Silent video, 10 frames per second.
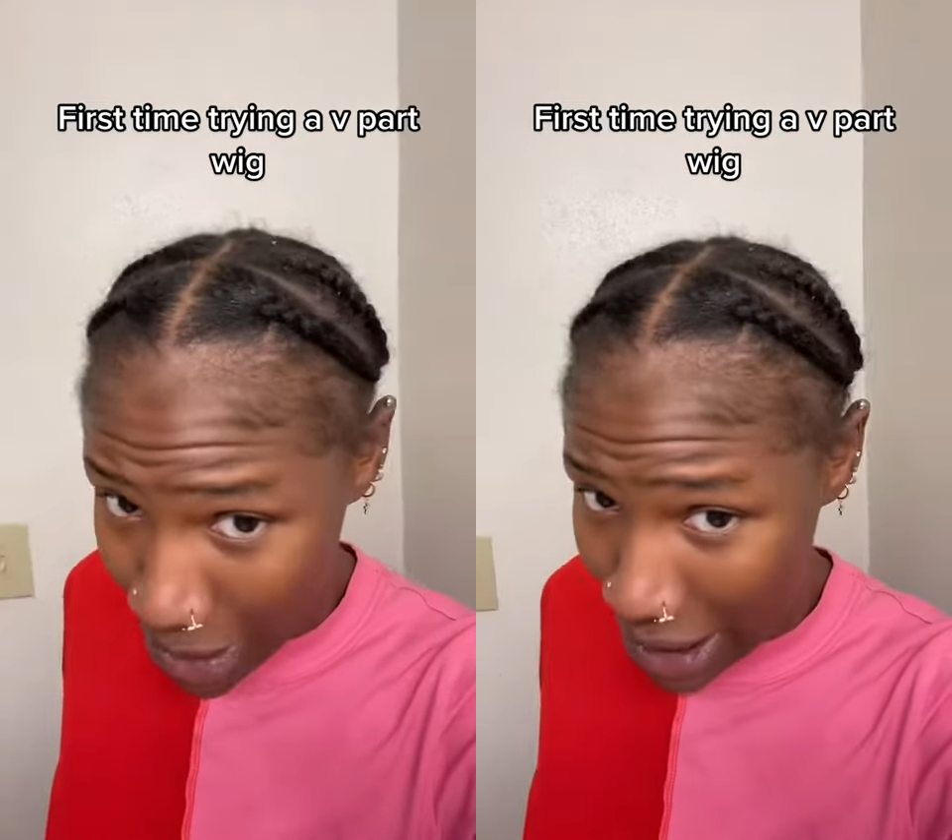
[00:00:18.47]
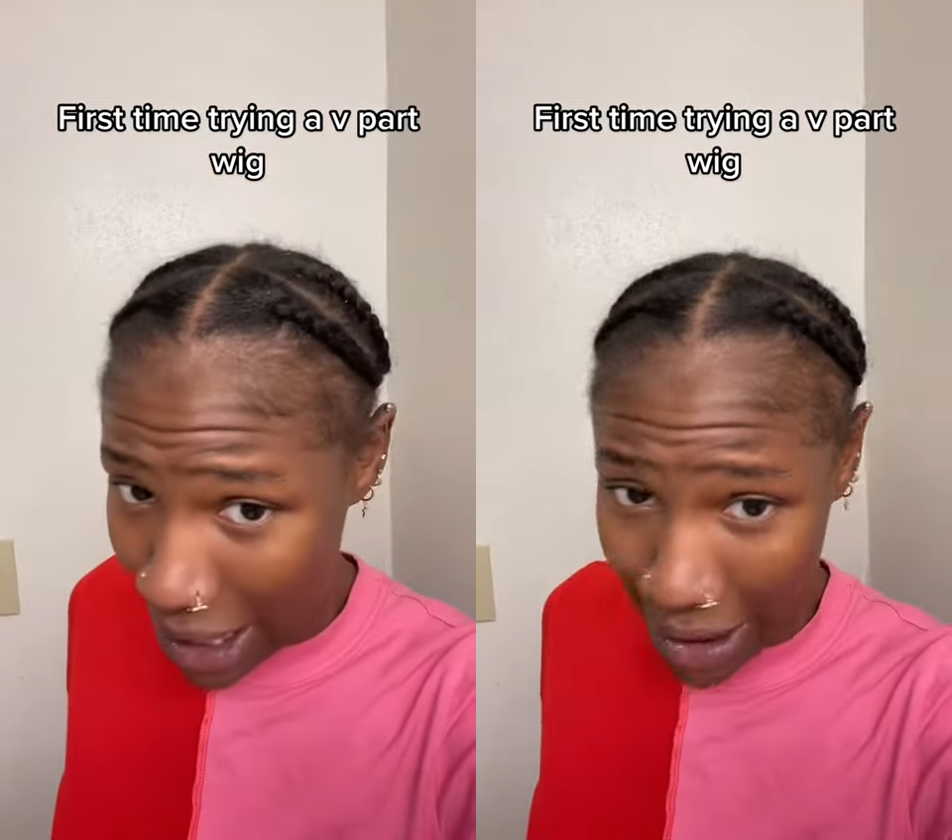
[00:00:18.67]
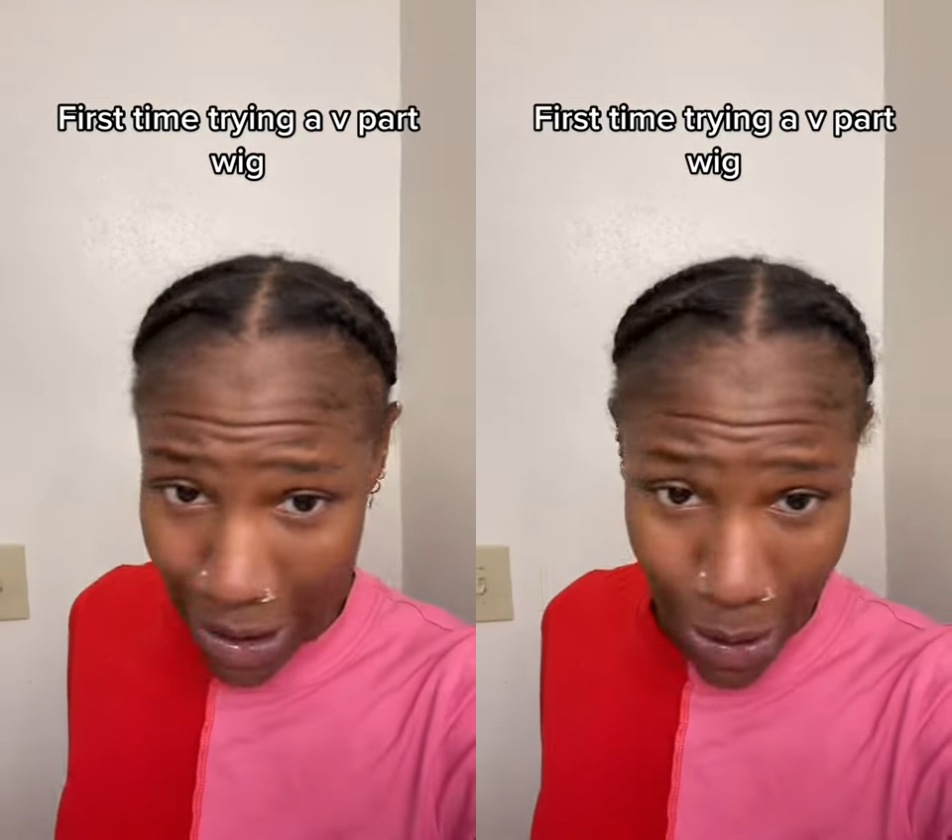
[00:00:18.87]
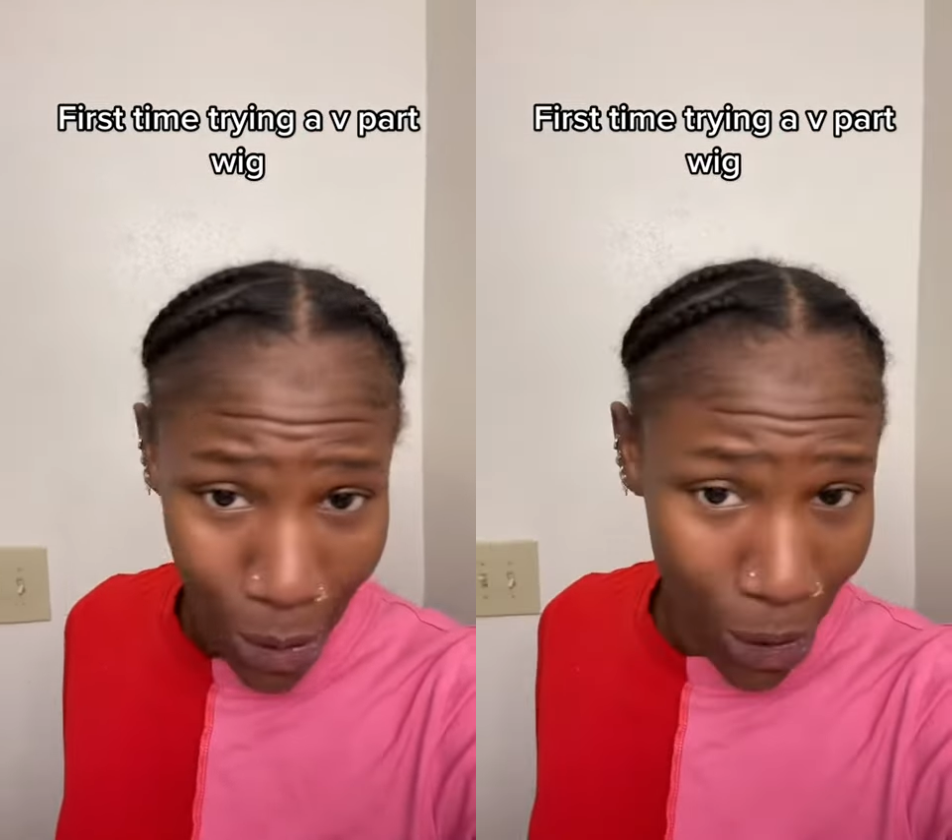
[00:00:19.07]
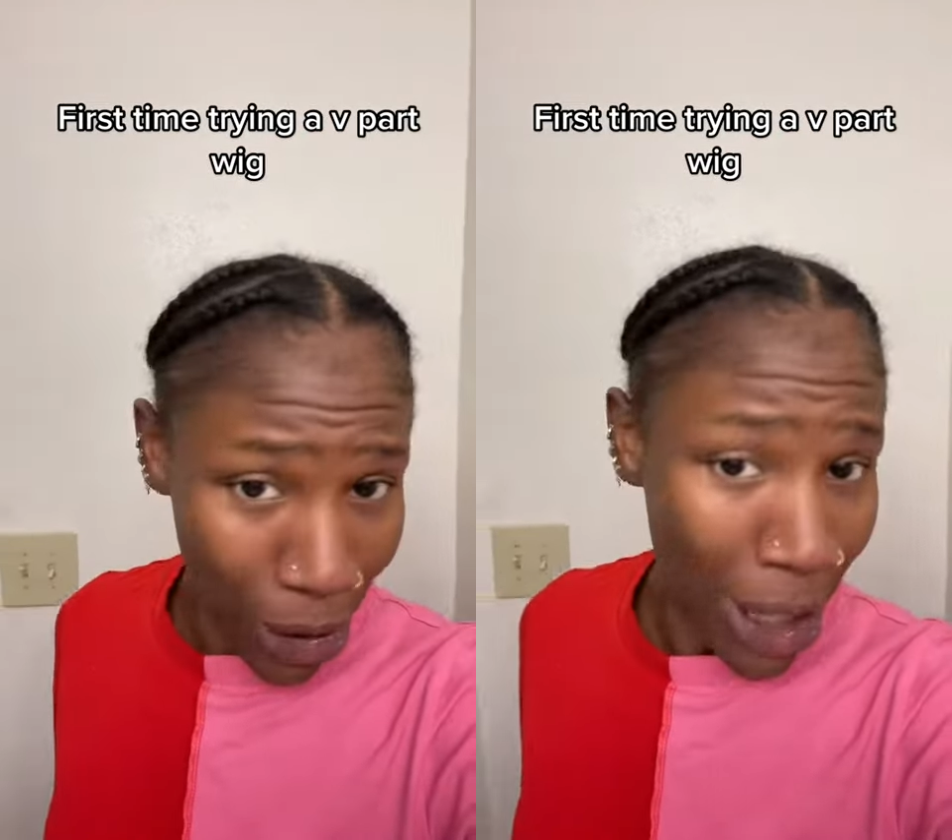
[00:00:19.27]
kind of
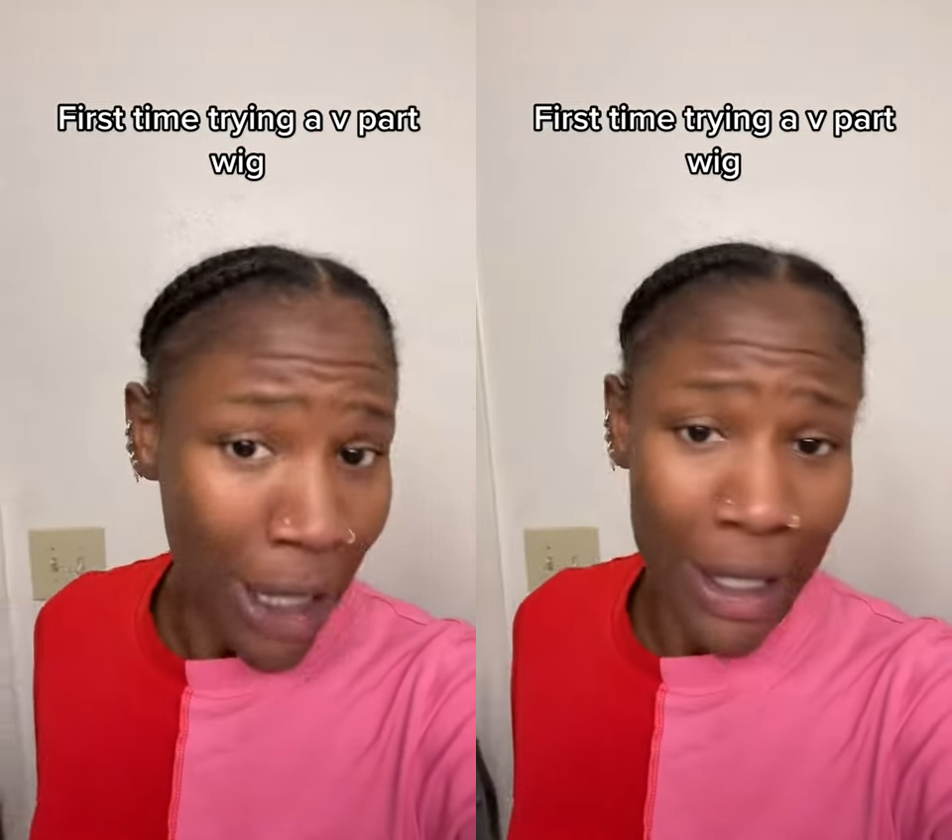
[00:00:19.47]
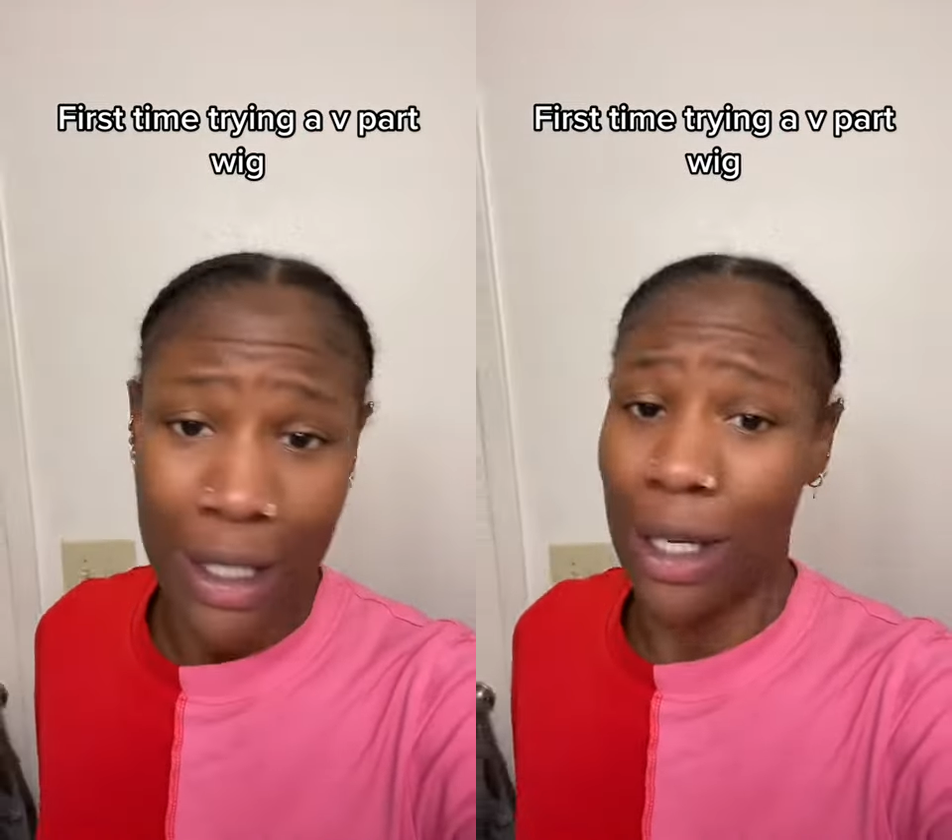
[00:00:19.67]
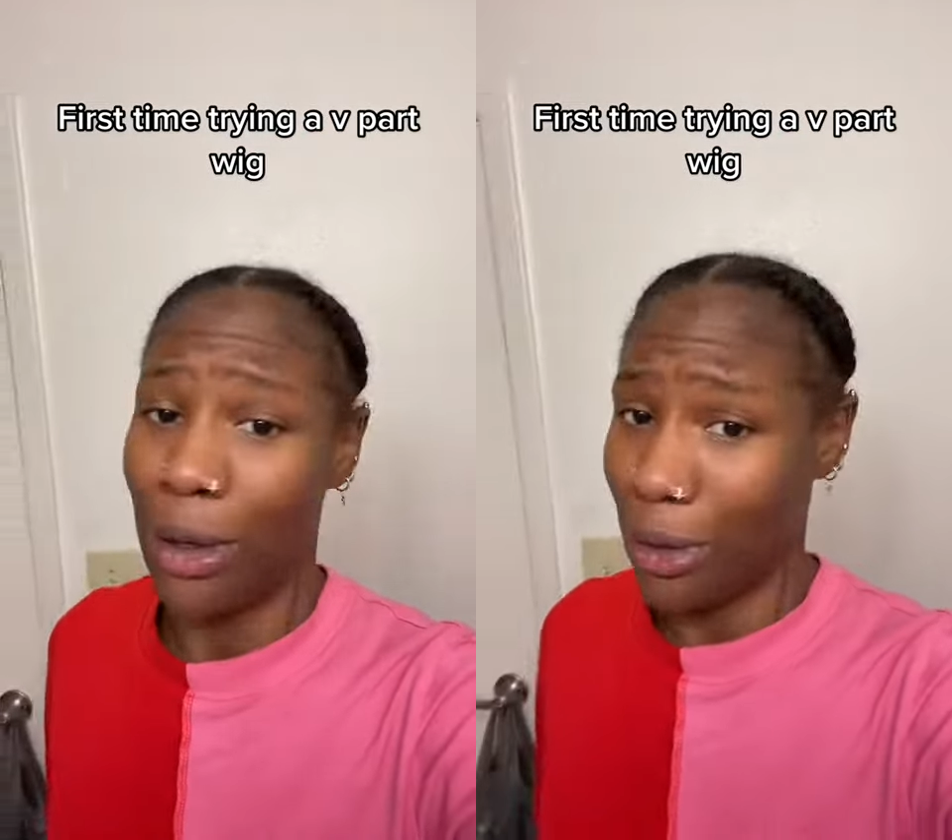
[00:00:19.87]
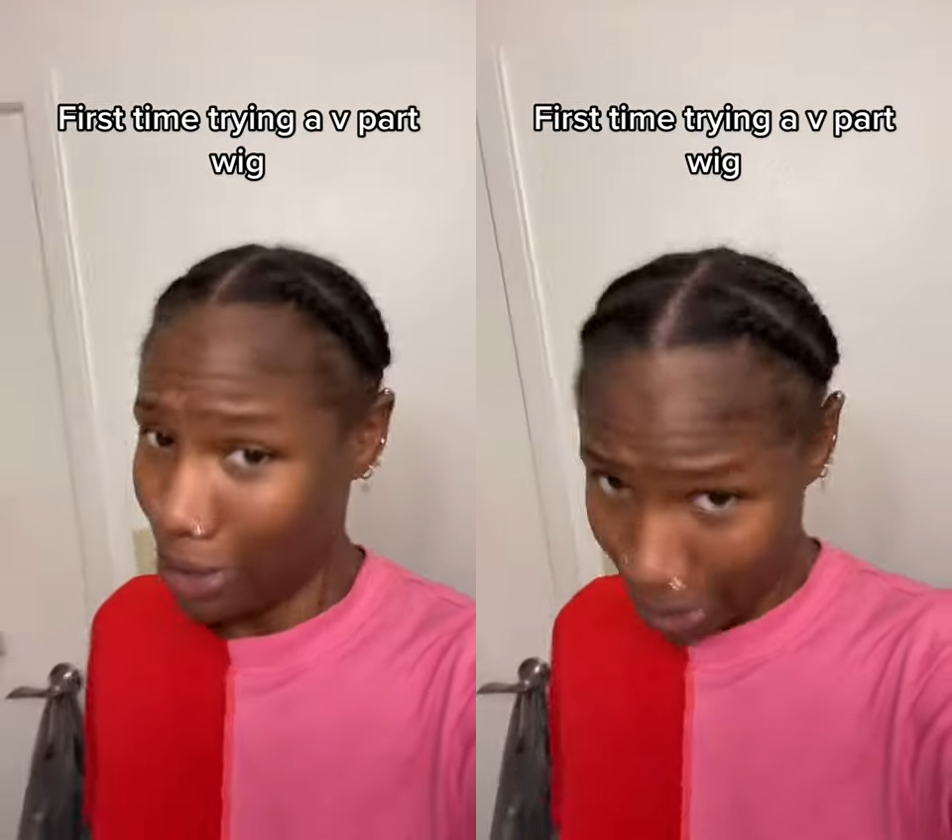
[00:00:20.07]
sore, so